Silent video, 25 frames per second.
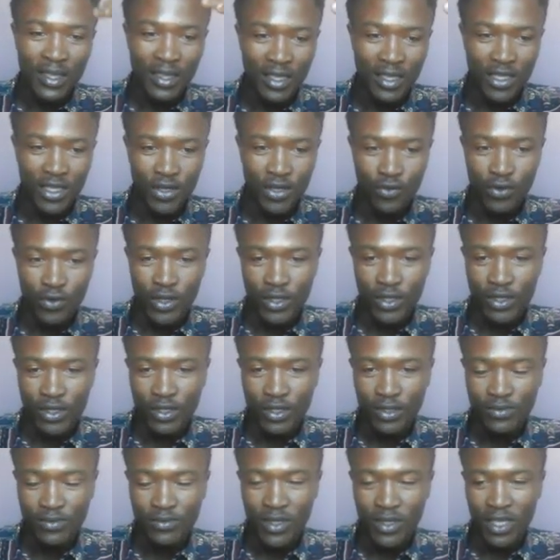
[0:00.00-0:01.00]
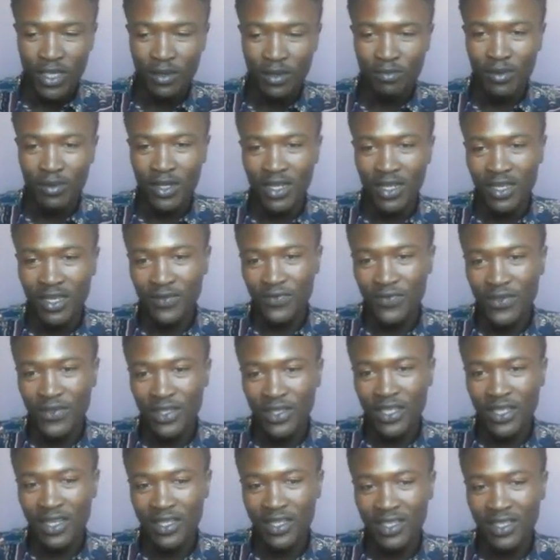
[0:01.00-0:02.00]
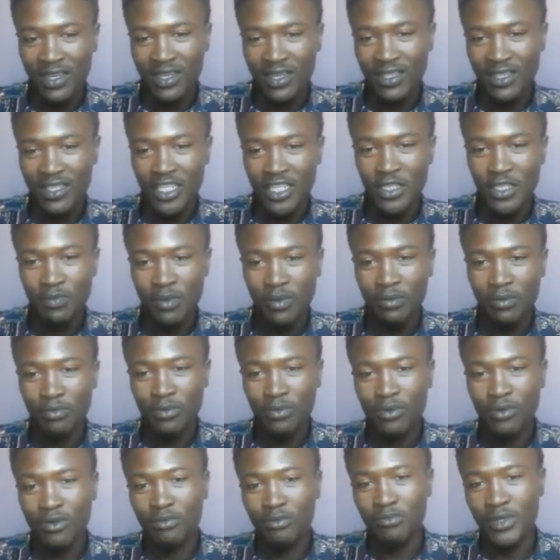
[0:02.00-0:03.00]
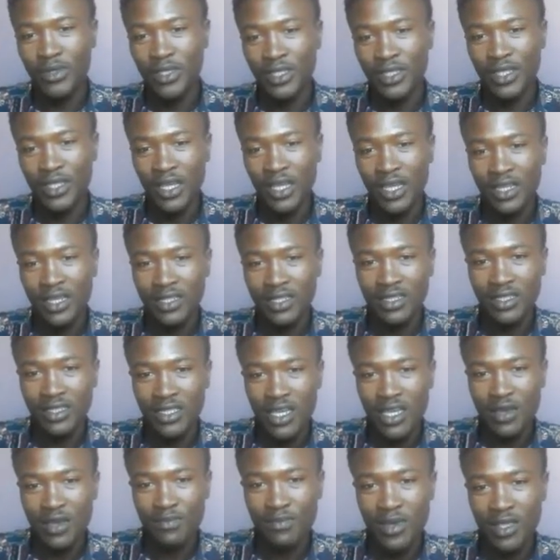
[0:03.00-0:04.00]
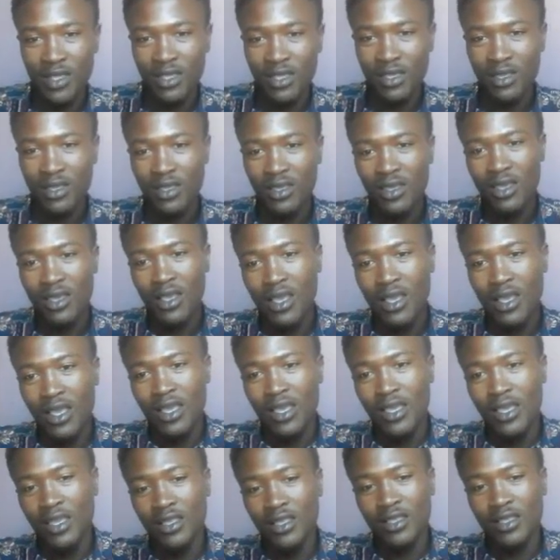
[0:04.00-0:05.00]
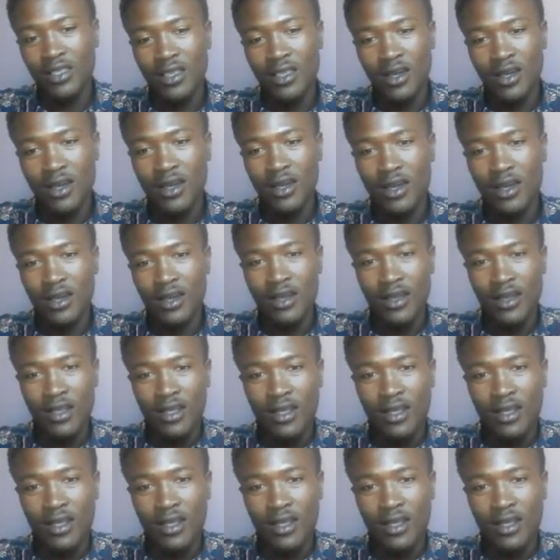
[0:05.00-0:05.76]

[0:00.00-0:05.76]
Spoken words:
the Jewish. He believed that these people betrayed Germany in the